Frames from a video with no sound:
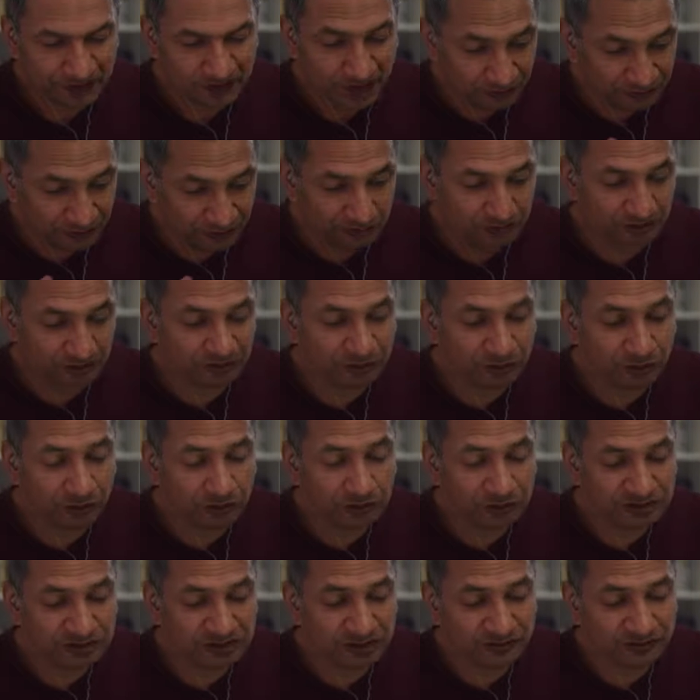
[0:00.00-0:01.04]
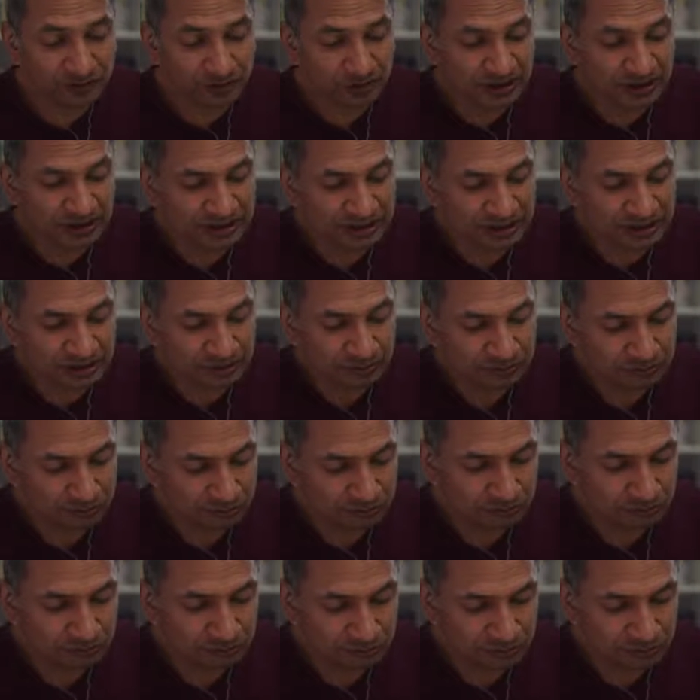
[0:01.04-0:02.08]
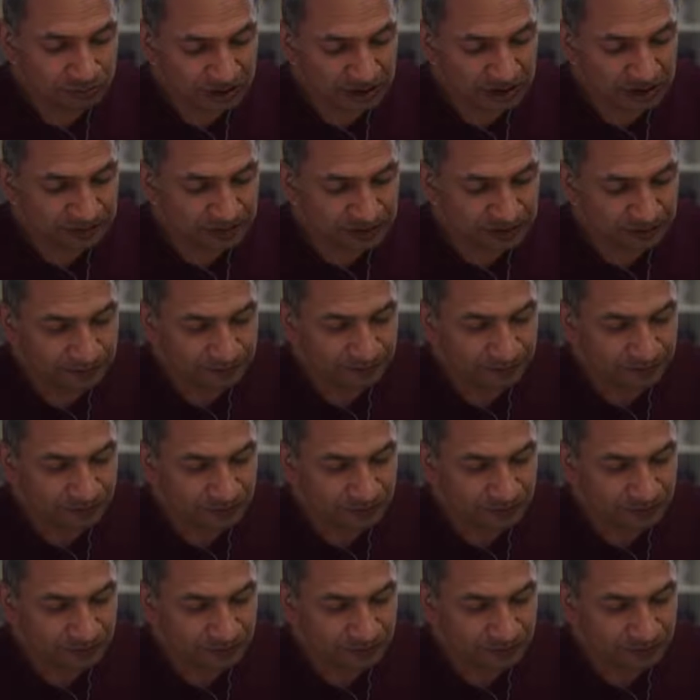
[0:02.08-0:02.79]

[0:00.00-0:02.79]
Very focused FOI here, David.